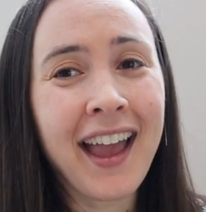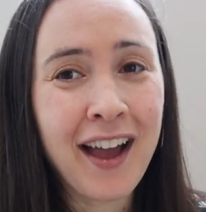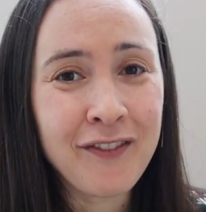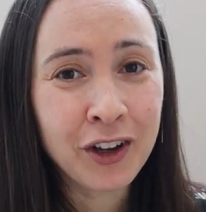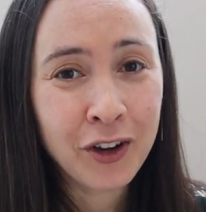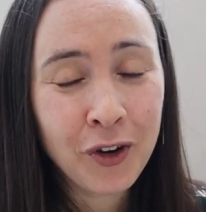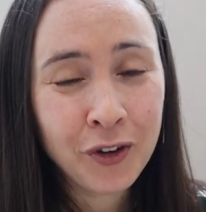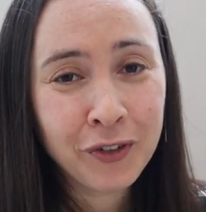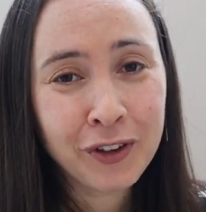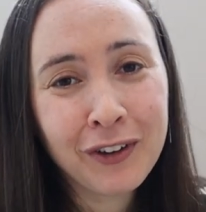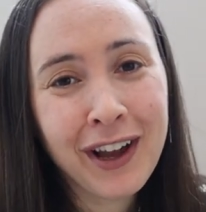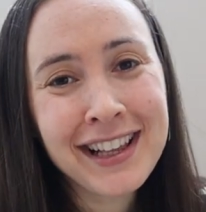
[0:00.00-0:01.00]
have a code
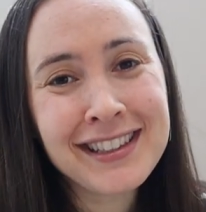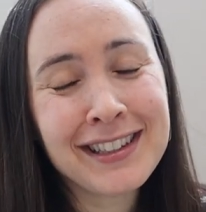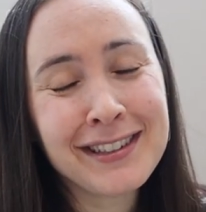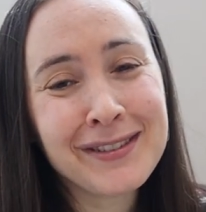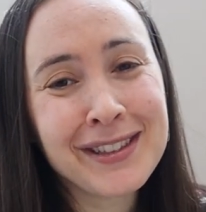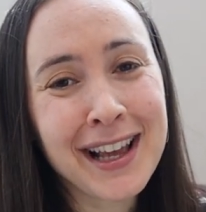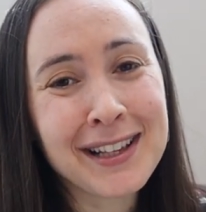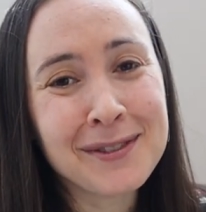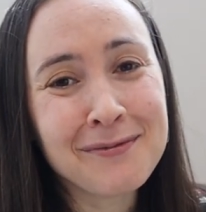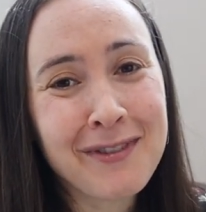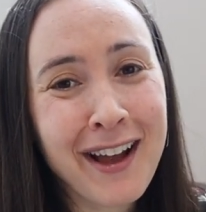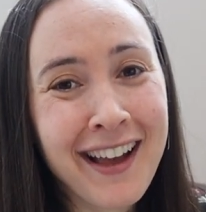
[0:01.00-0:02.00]
for you guys to use
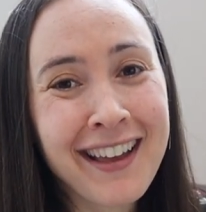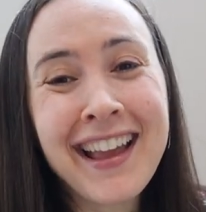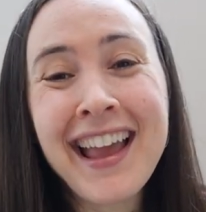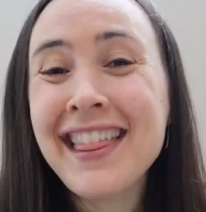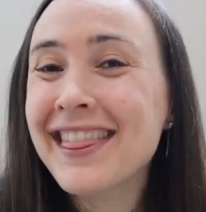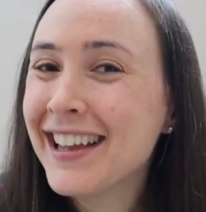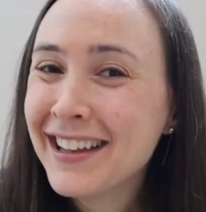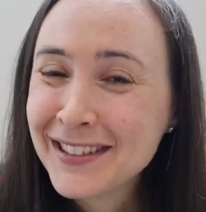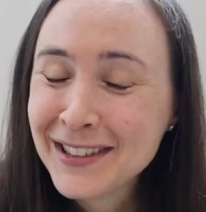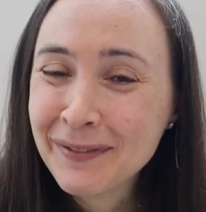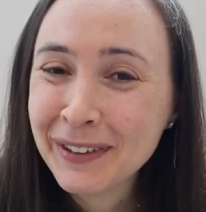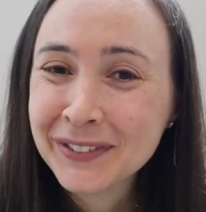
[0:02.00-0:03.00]
as well. Thank
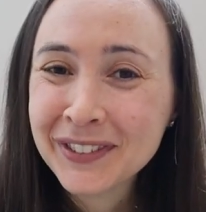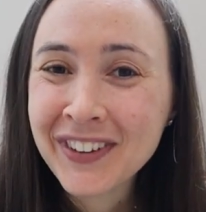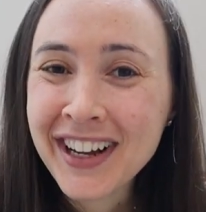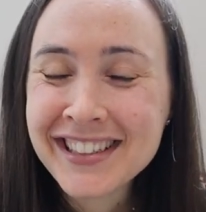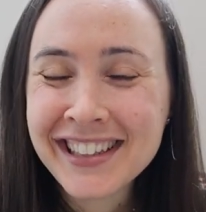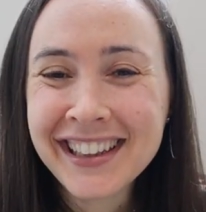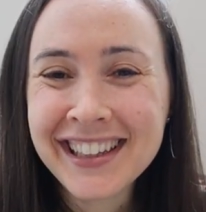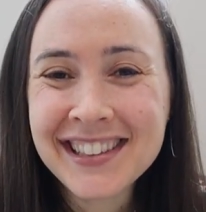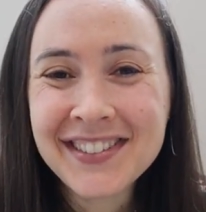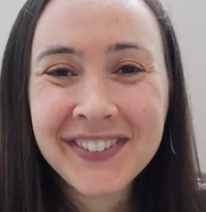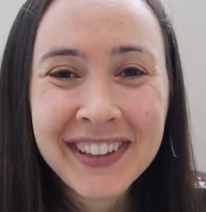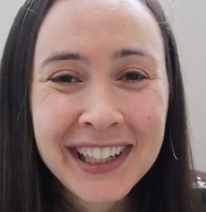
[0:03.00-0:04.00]
you so much for watching
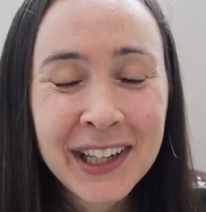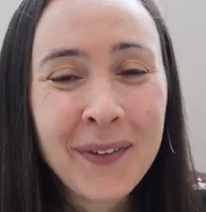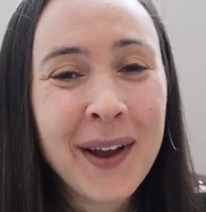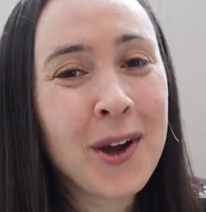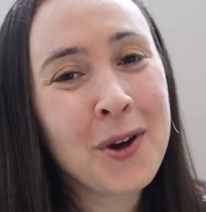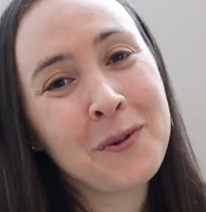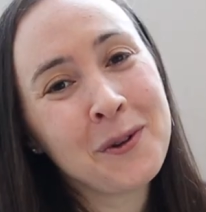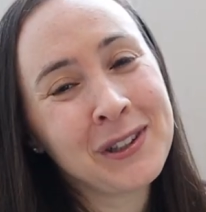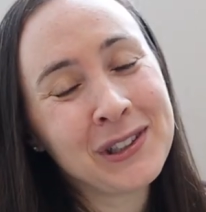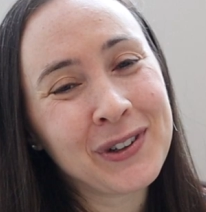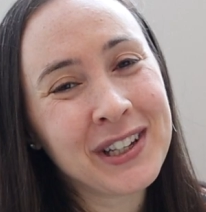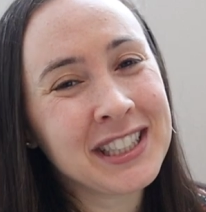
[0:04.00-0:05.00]
this video. I hope you
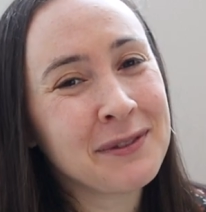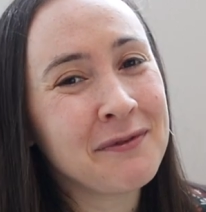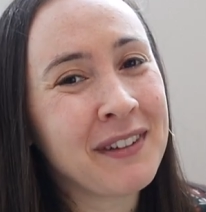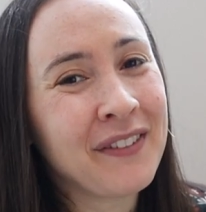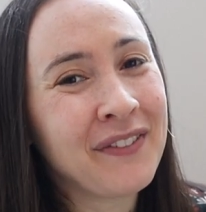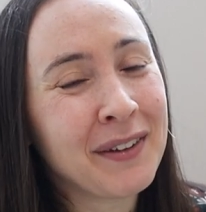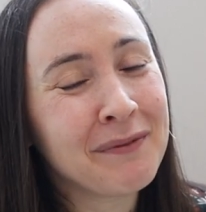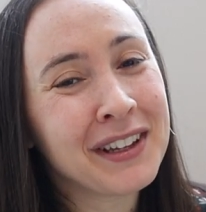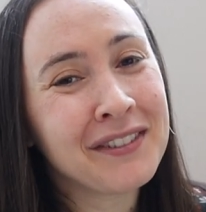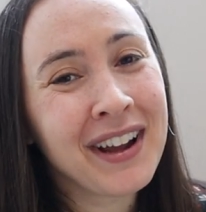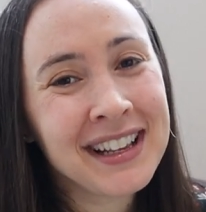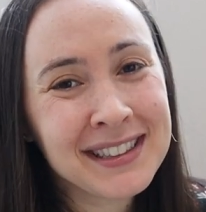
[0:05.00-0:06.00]
enjoy some of my
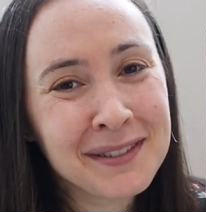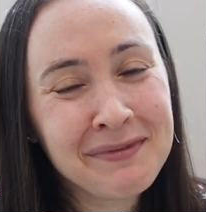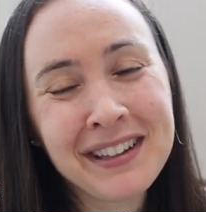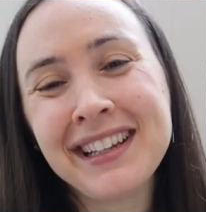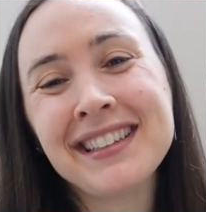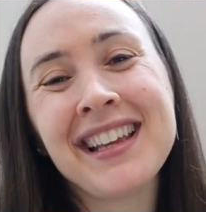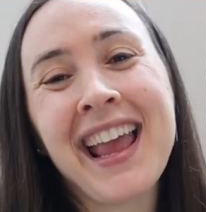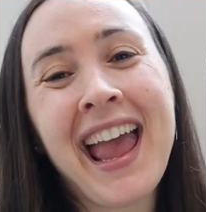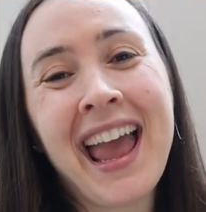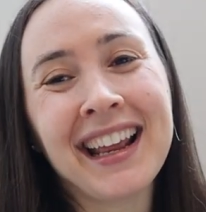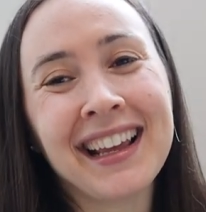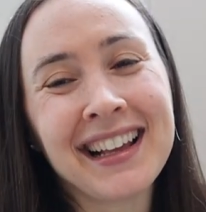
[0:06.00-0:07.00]
family recipes
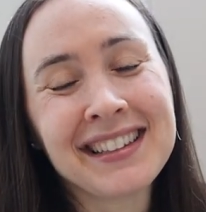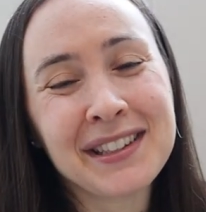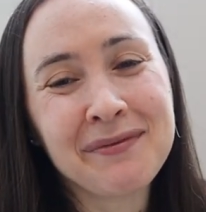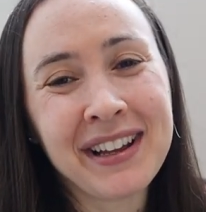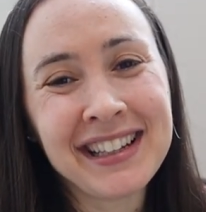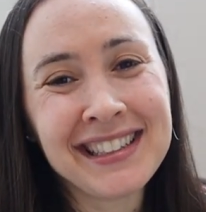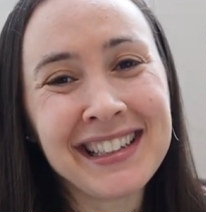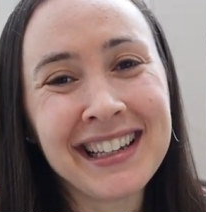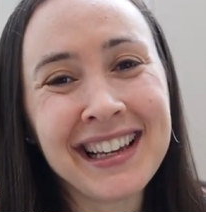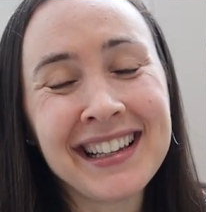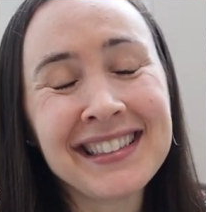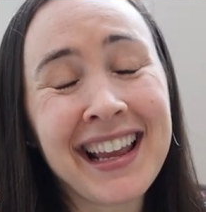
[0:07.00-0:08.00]
and got some
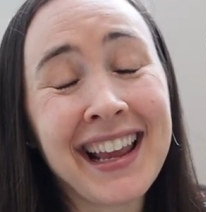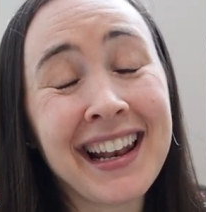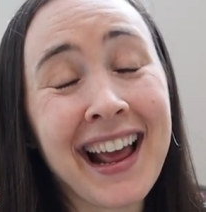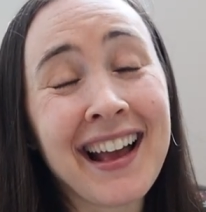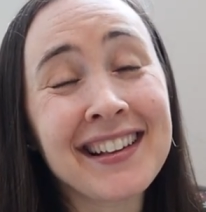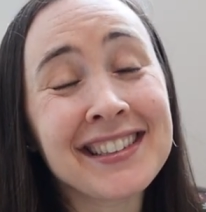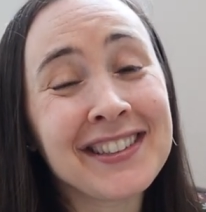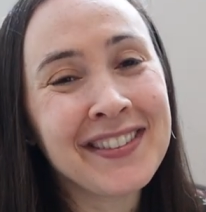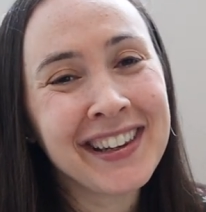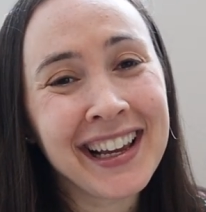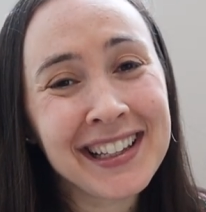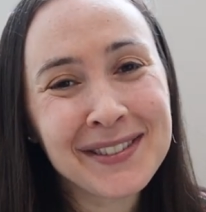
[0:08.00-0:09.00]
ideas, and I'll see you
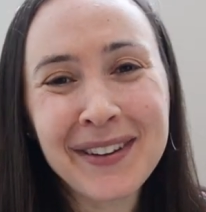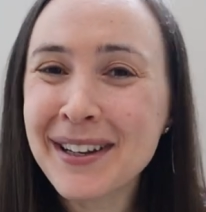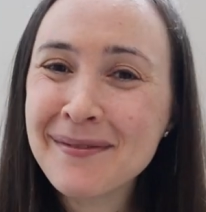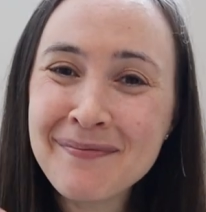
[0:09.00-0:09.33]
in the next one.